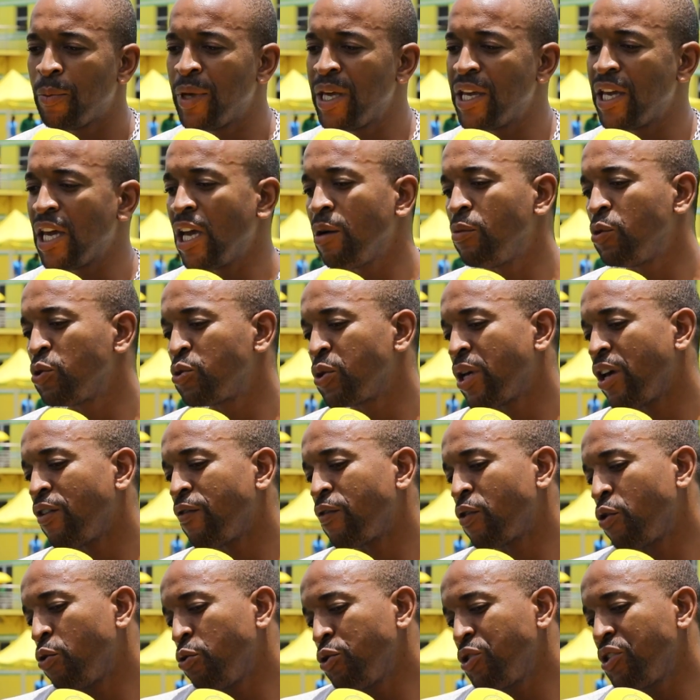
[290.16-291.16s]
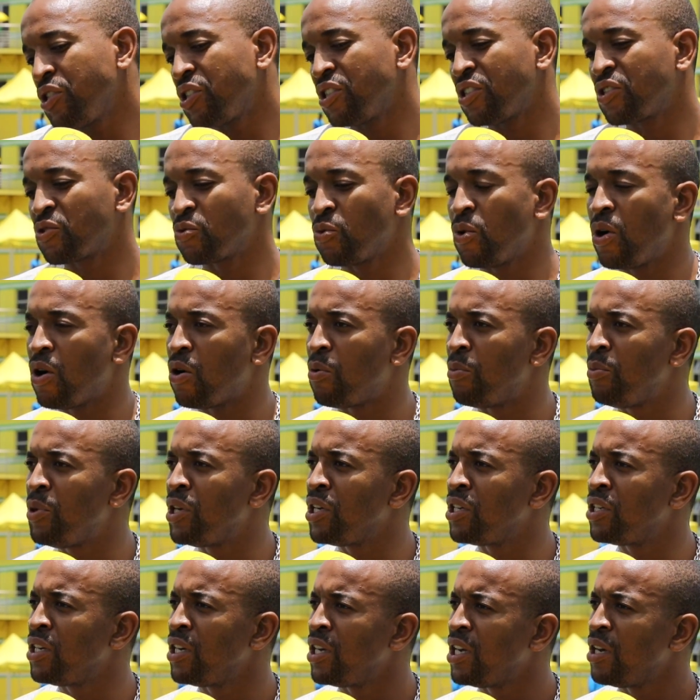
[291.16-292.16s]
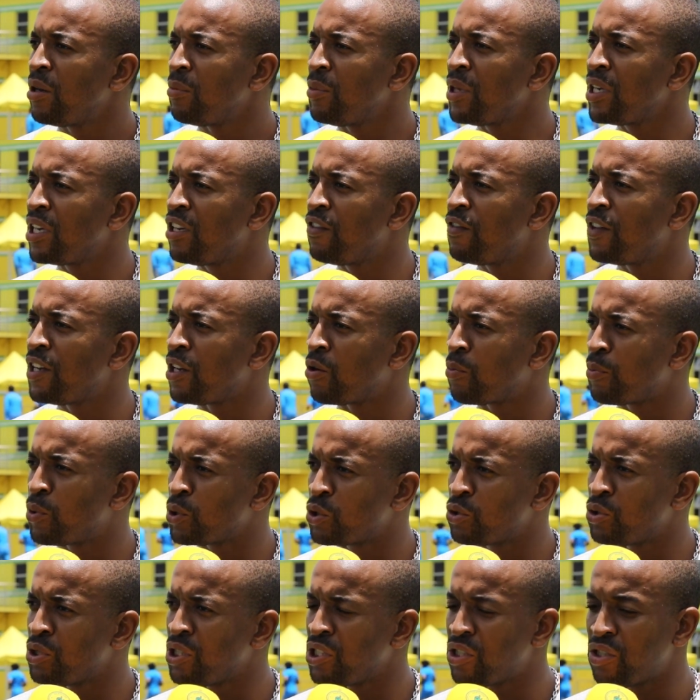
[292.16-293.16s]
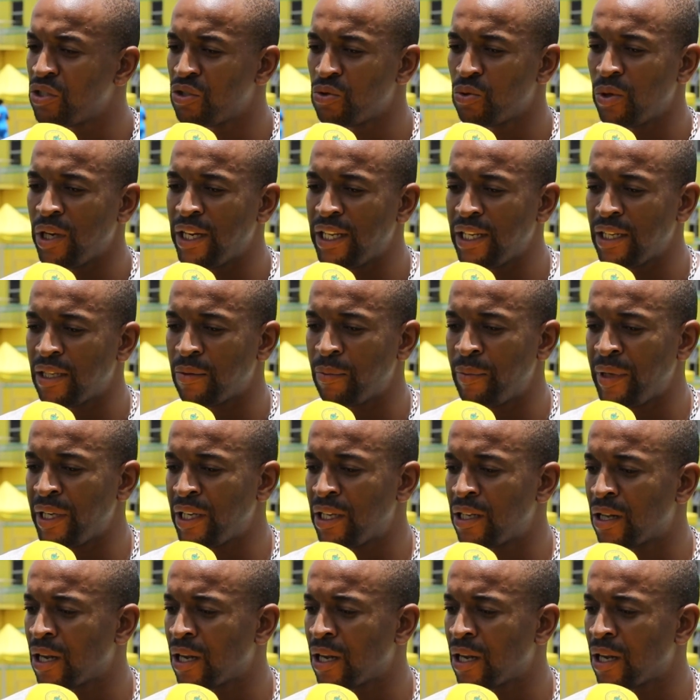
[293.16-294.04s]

being able to have coaches as well, being given an opportunity to lead big